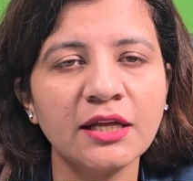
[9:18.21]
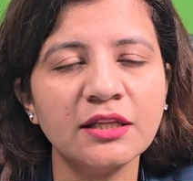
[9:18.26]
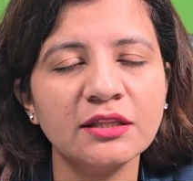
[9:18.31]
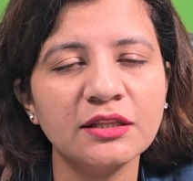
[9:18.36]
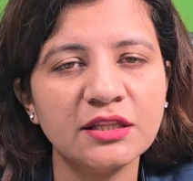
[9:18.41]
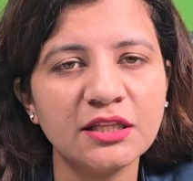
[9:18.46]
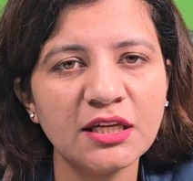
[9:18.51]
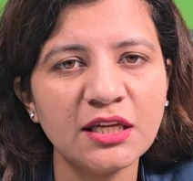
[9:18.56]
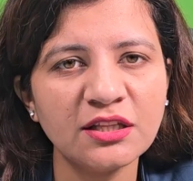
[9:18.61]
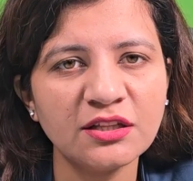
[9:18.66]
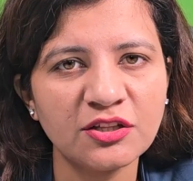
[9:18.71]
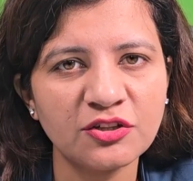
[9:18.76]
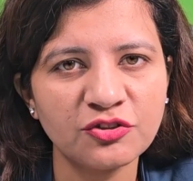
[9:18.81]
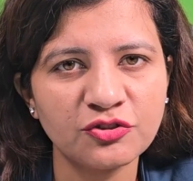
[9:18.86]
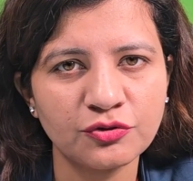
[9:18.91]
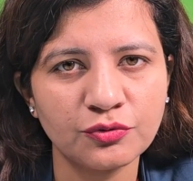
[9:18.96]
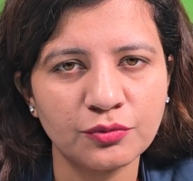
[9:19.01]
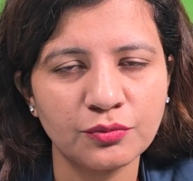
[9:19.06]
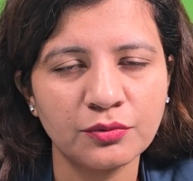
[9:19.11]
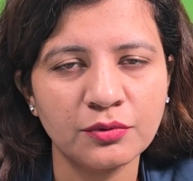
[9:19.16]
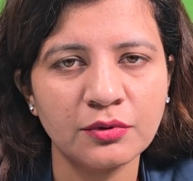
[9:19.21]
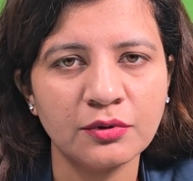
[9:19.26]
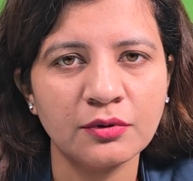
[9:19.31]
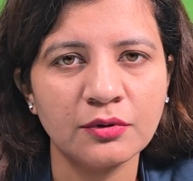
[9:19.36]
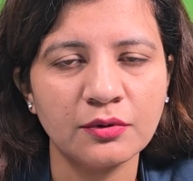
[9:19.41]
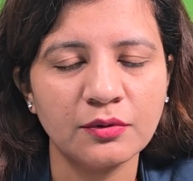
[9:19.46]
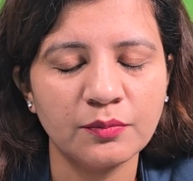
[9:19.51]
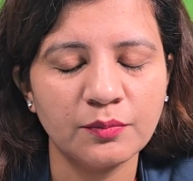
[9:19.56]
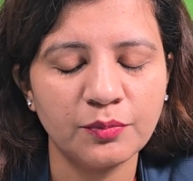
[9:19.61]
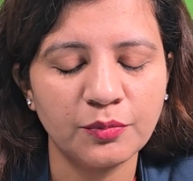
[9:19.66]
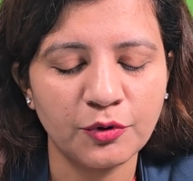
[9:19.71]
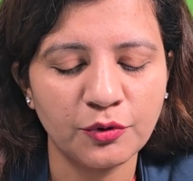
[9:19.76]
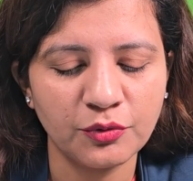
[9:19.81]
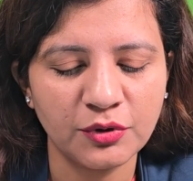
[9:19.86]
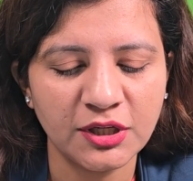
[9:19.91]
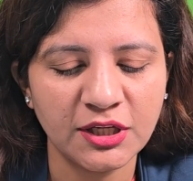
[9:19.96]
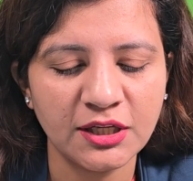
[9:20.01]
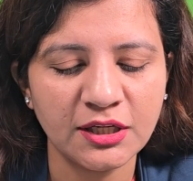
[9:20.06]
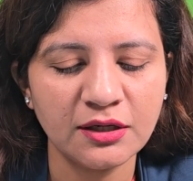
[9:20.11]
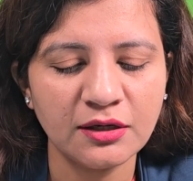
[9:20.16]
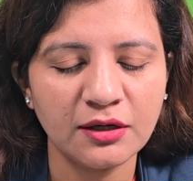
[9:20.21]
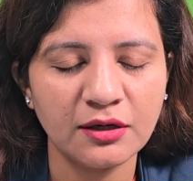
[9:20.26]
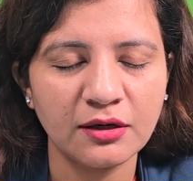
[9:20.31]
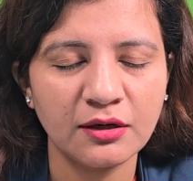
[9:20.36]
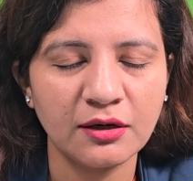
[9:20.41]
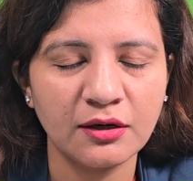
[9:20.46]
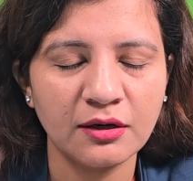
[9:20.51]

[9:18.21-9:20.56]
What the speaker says: These histone protein